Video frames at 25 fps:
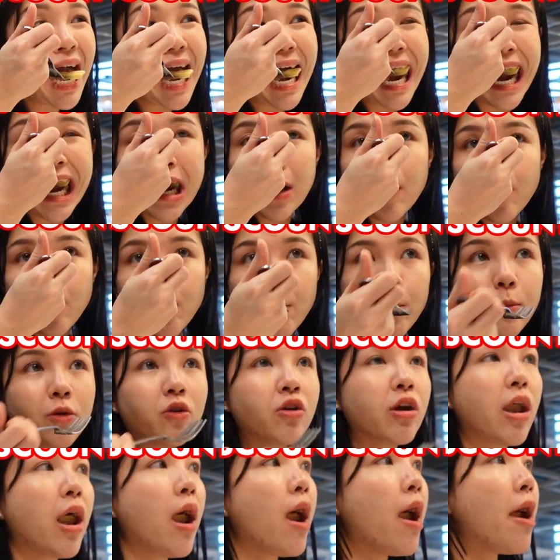and you will be
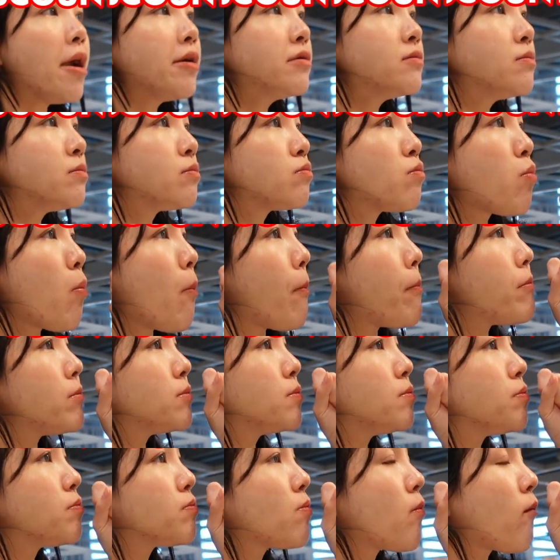given a
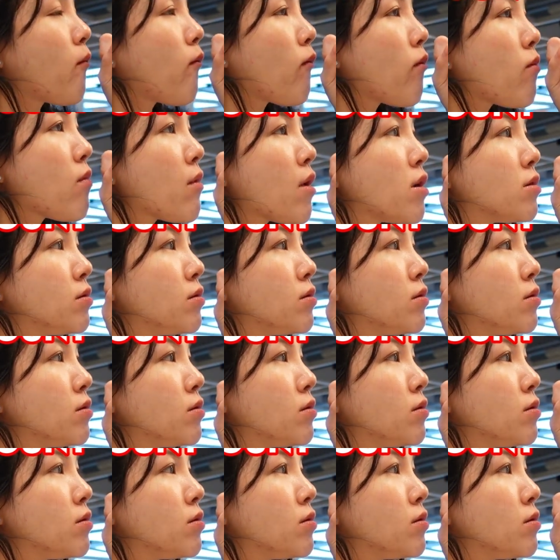voucher